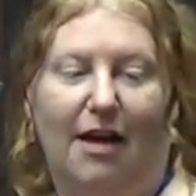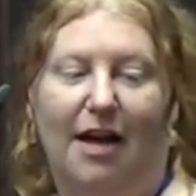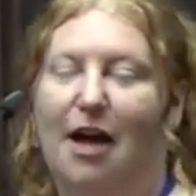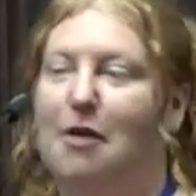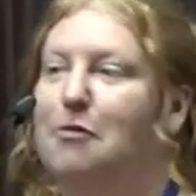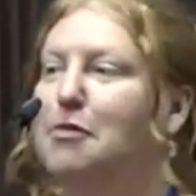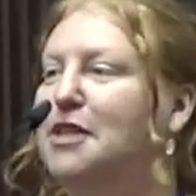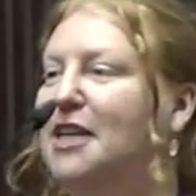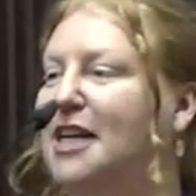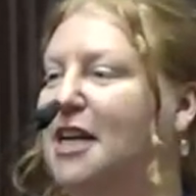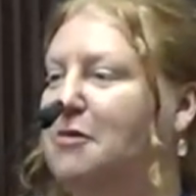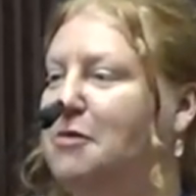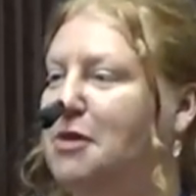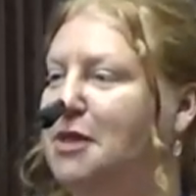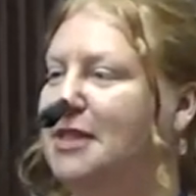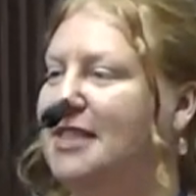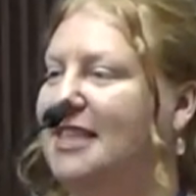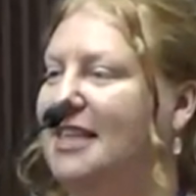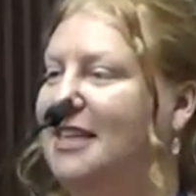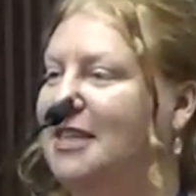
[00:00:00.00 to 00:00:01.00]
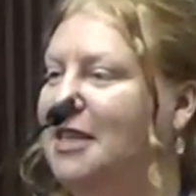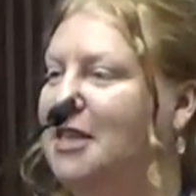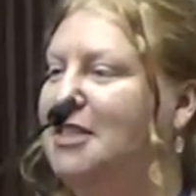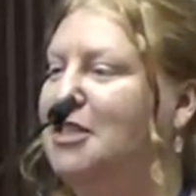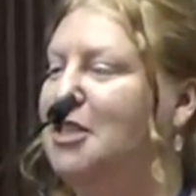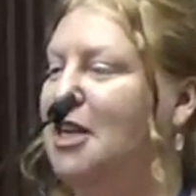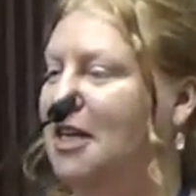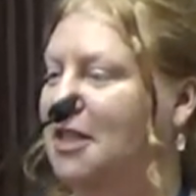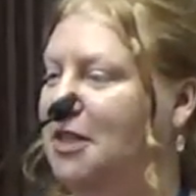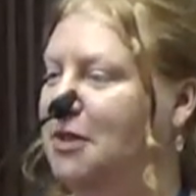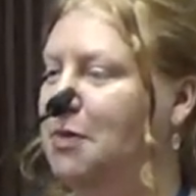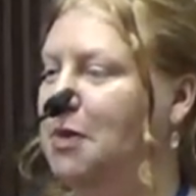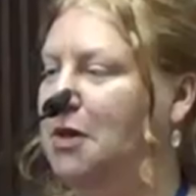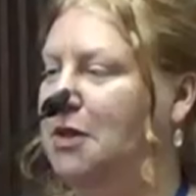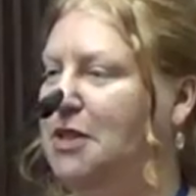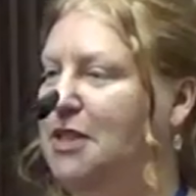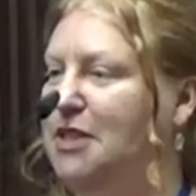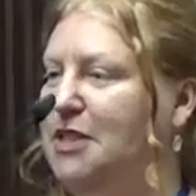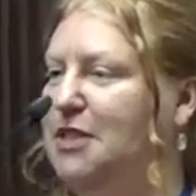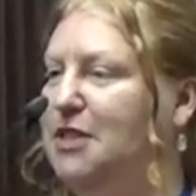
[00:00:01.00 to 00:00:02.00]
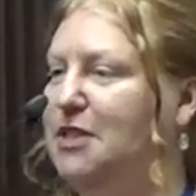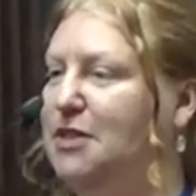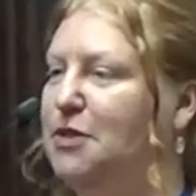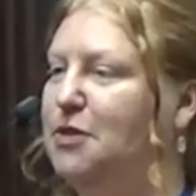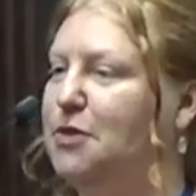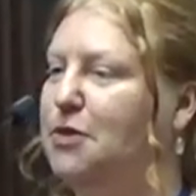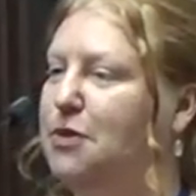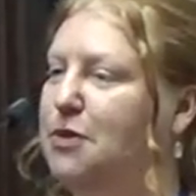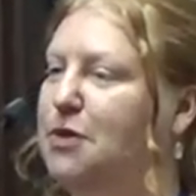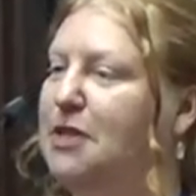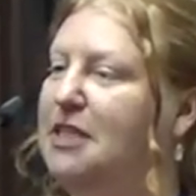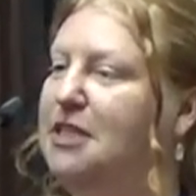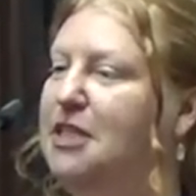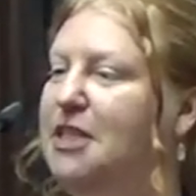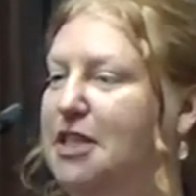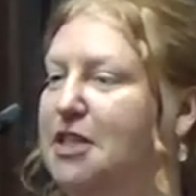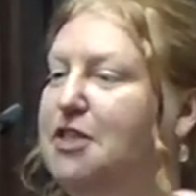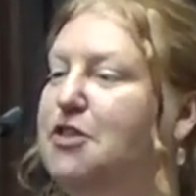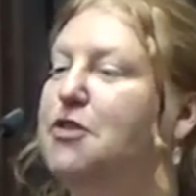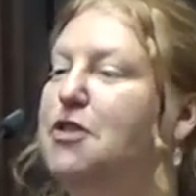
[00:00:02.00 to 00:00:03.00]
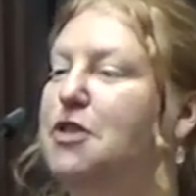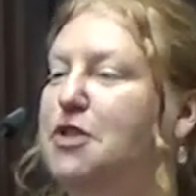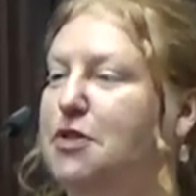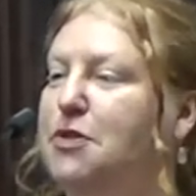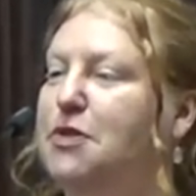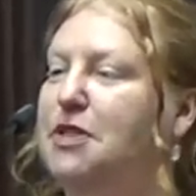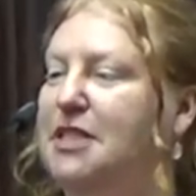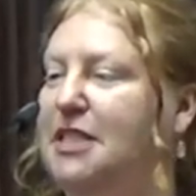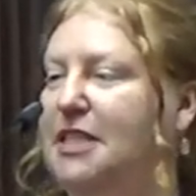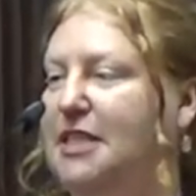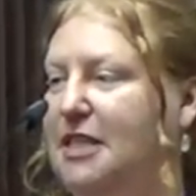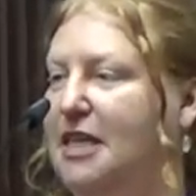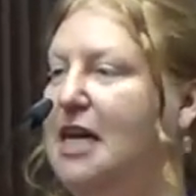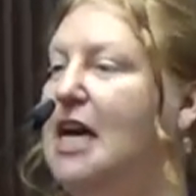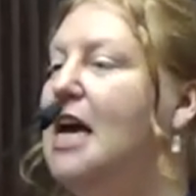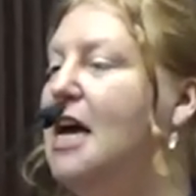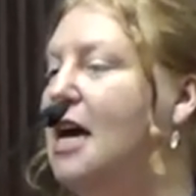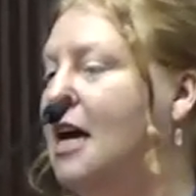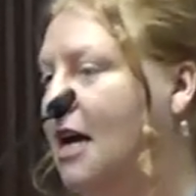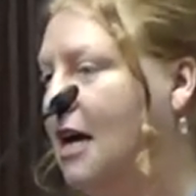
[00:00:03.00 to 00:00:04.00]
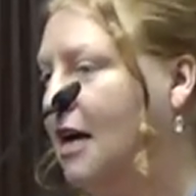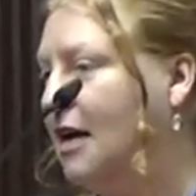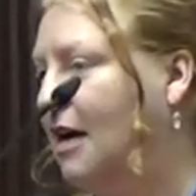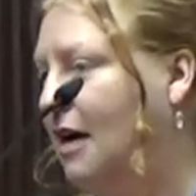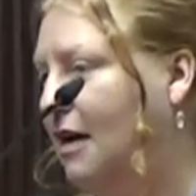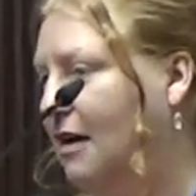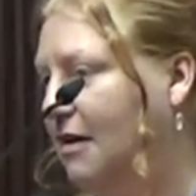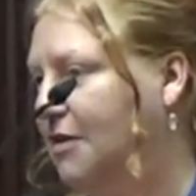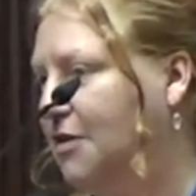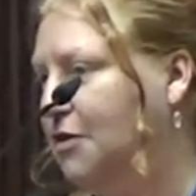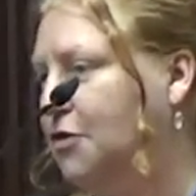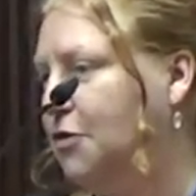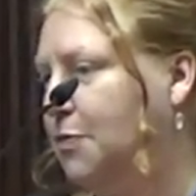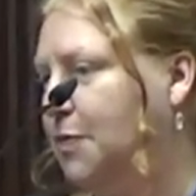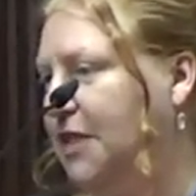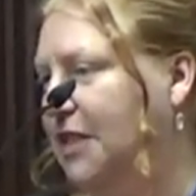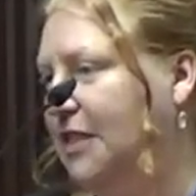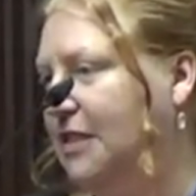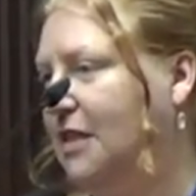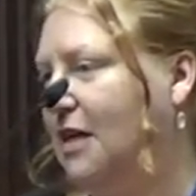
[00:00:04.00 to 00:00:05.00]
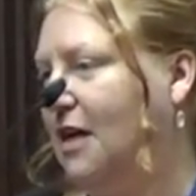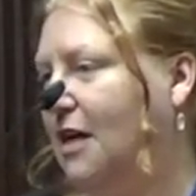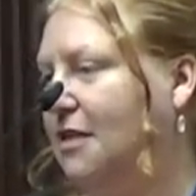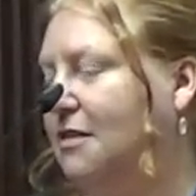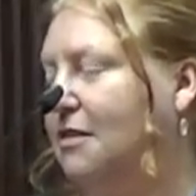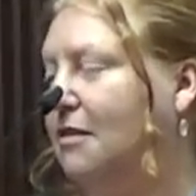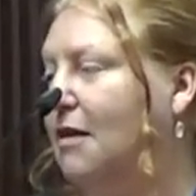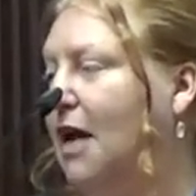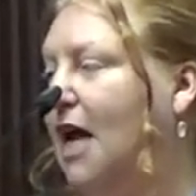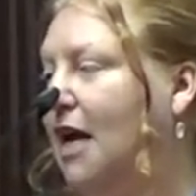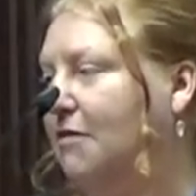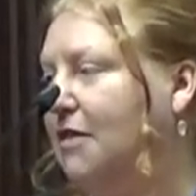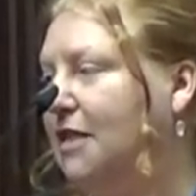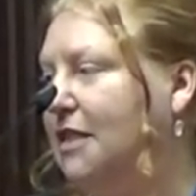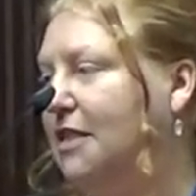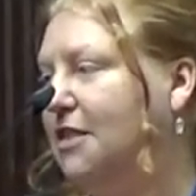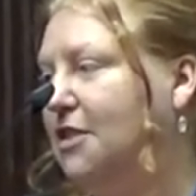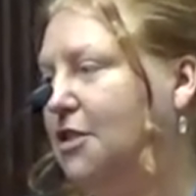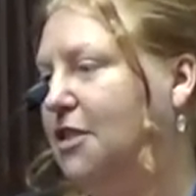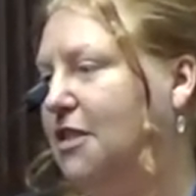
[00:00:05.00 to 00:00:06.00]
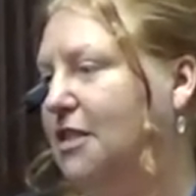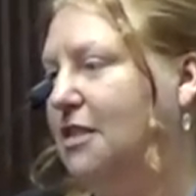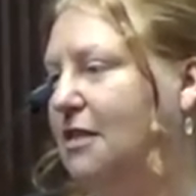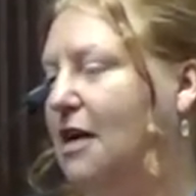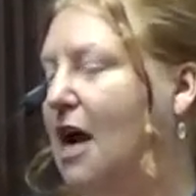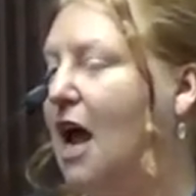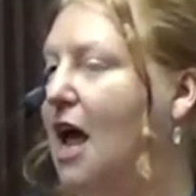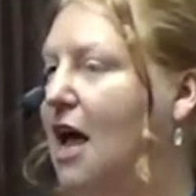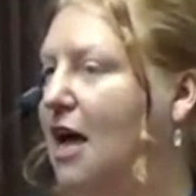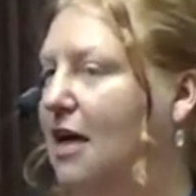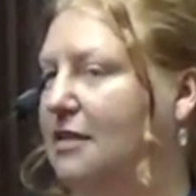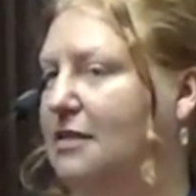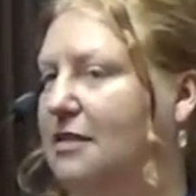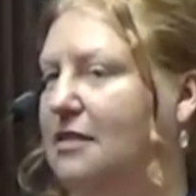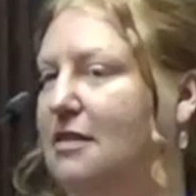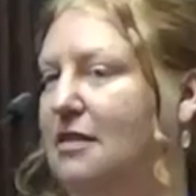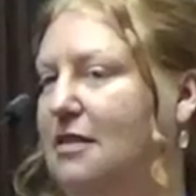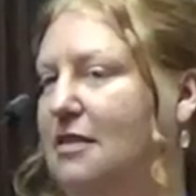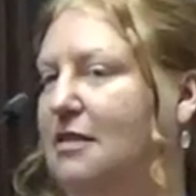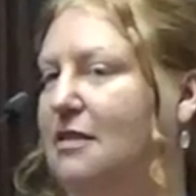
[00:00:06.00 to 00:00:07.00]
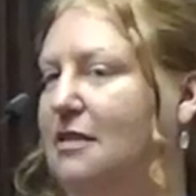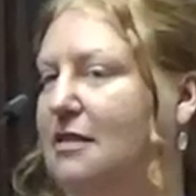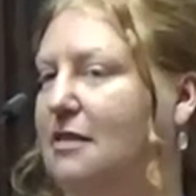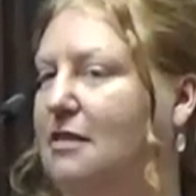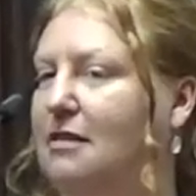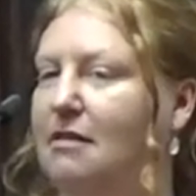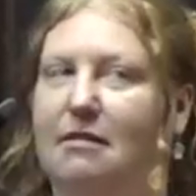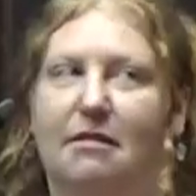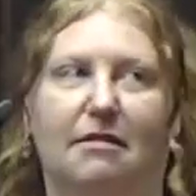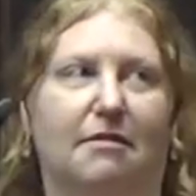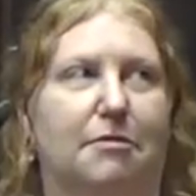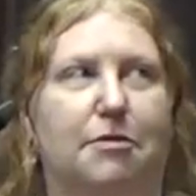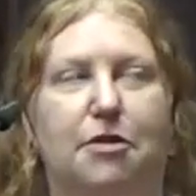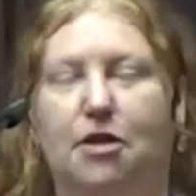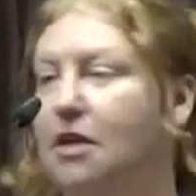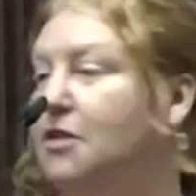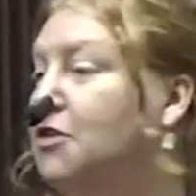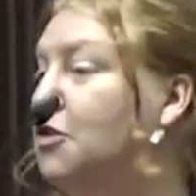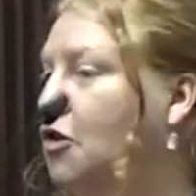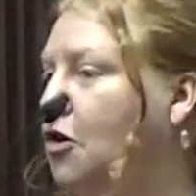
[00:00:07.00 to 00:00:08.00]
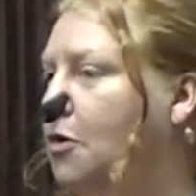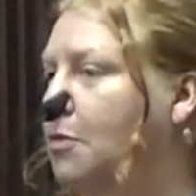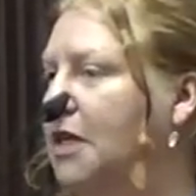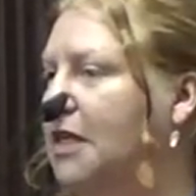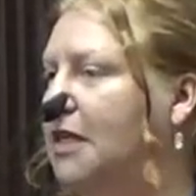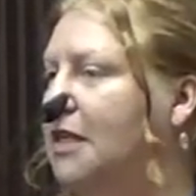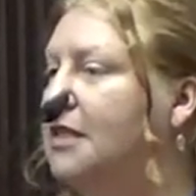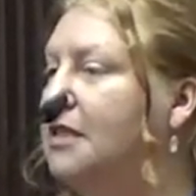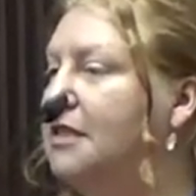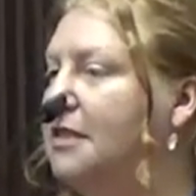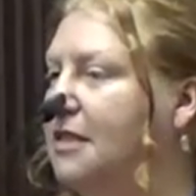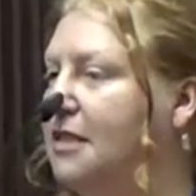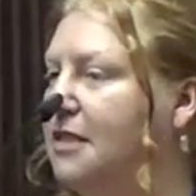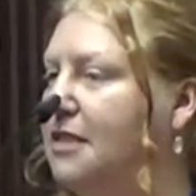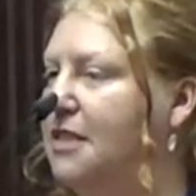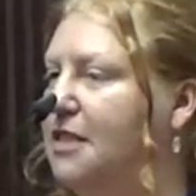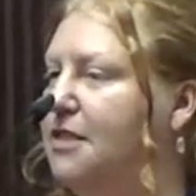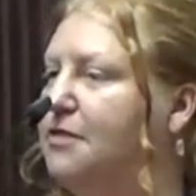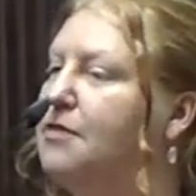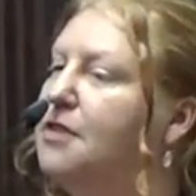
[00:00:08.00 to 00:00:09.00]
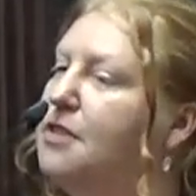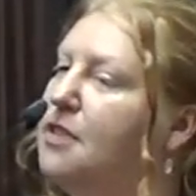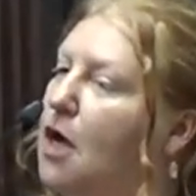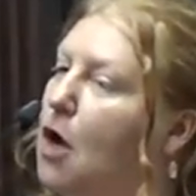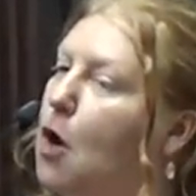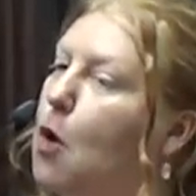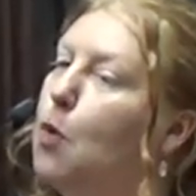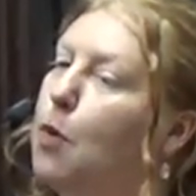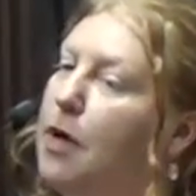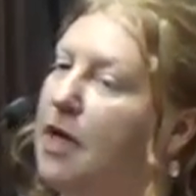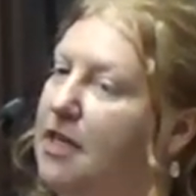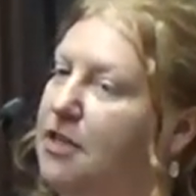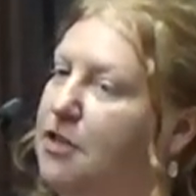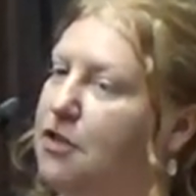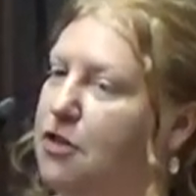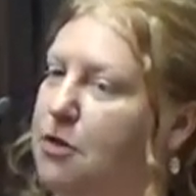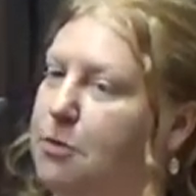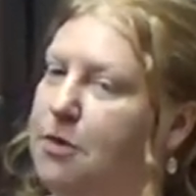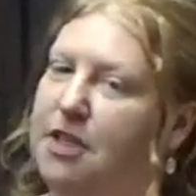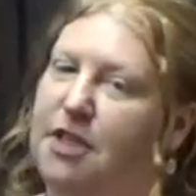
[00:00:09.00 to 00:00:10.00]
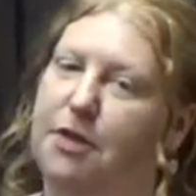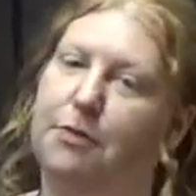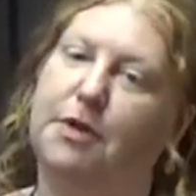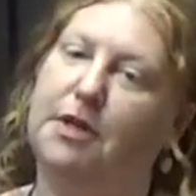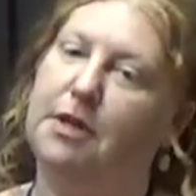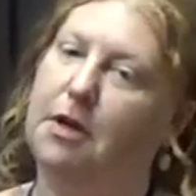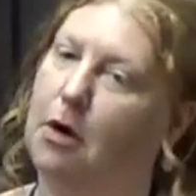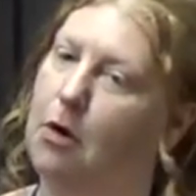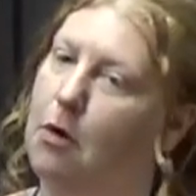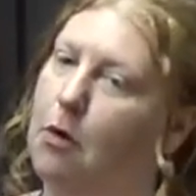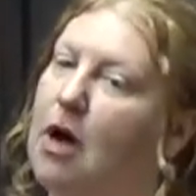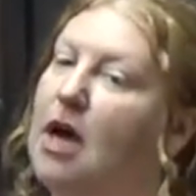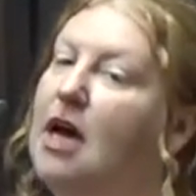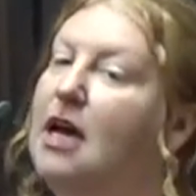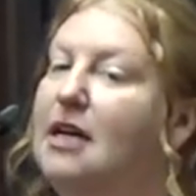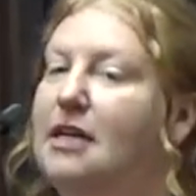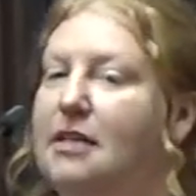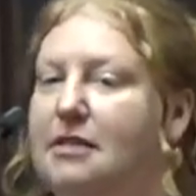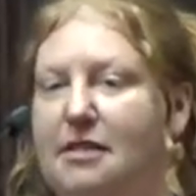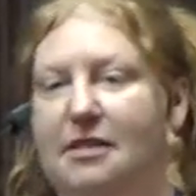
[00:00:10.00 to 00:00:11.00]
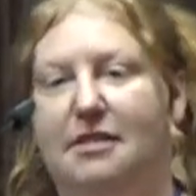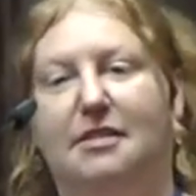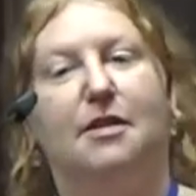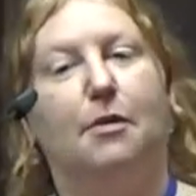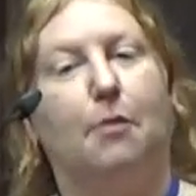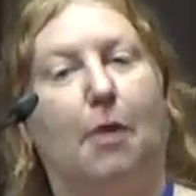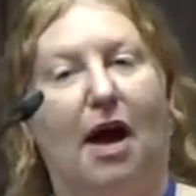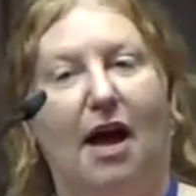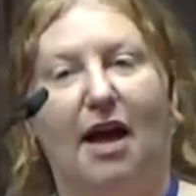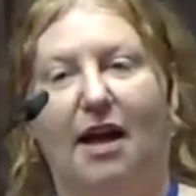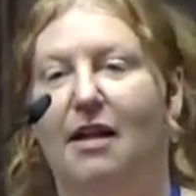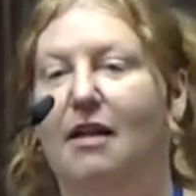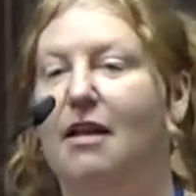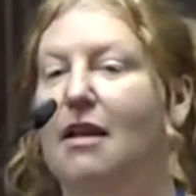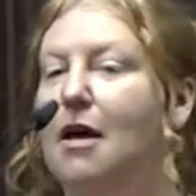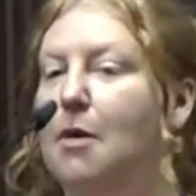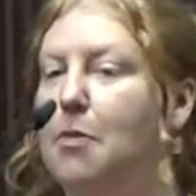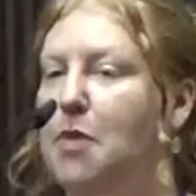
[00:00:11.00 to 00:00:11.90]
I will start. I just wanted to introduce the European Cultural Heritage Year, as it is a German initiative. So we in Germany, we know since a while